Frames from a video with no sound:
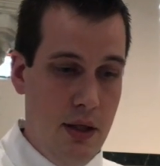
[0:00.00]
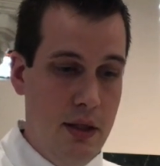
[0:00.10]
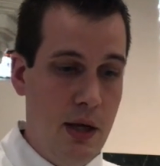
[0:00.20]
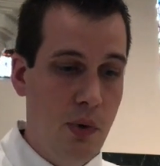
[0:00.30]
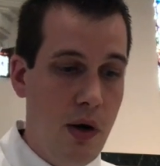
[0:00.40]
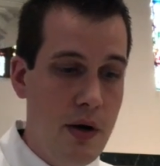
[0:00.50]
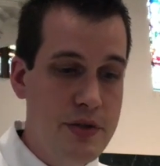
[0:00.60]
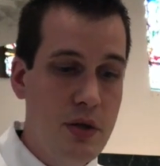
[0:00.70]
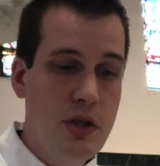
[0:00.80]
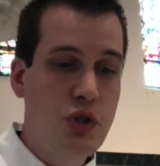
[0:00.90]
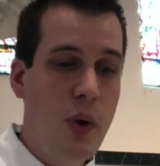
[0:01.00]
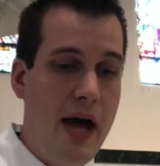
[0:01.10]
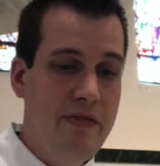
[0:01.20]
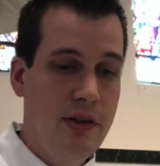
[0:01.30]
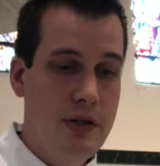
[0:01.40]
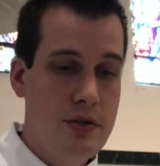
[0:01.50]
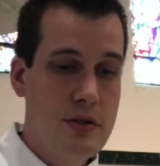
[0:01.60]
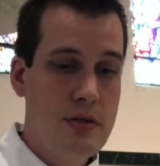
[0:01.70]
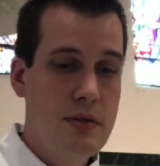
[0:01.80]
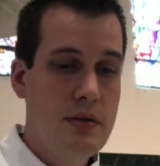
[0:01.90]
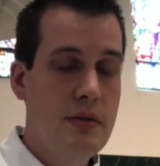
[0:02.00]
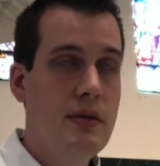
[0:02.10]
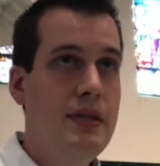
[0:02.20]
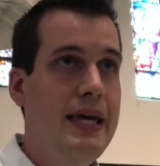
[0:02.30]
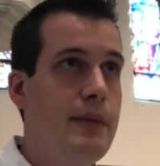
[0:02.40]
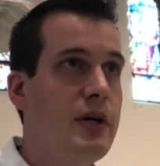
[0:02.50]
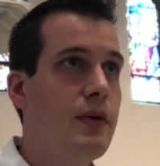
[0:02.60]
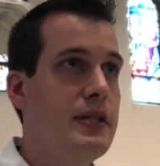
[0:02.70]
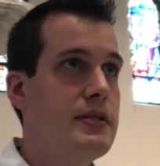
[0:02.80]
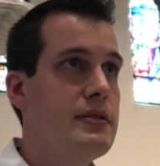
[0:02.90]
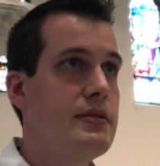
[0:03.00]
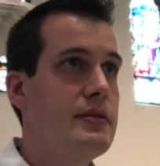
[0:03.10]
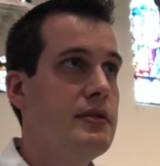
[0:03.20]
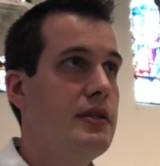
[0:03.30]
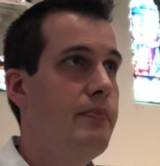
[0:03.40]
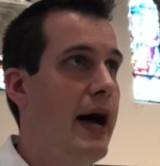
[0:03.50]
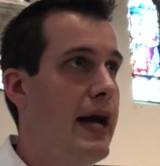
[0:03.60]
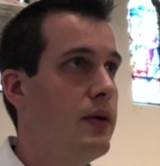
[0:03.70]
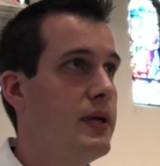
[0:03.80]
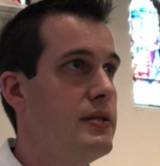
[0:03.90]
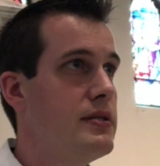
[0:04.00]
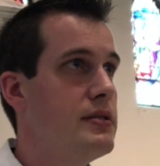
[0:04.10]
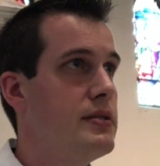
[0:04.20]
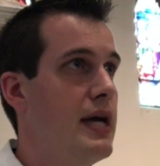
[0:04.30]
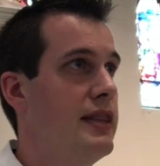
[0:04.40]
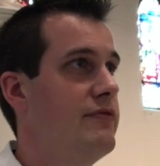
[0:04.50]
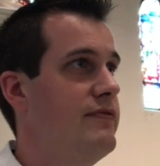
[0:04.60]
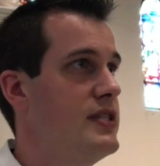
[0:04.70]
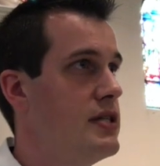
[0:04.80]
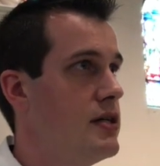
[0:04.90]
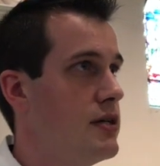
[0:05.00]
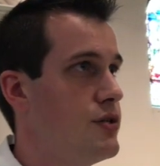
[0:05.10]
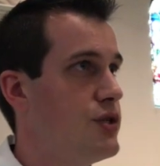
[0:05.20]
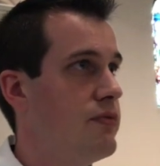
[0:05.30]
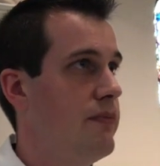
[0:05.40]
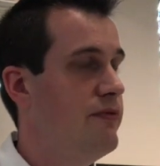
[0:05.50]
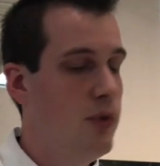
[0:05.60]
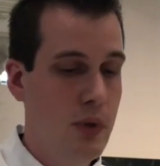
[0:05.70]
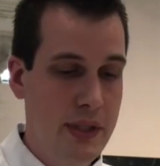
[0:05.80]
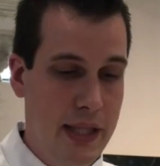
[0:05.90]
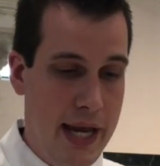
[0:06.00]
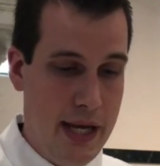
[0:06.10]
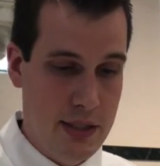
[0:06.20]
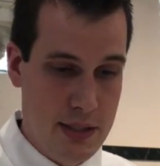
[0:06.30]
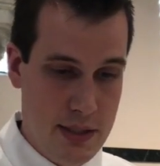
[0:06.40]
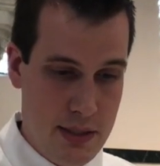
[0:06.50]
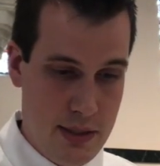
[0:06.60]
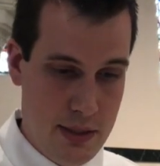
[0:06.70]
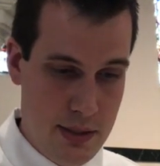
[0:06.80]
They were also the travelers, the immigrants, the migrants, and the visitors from foreign lands.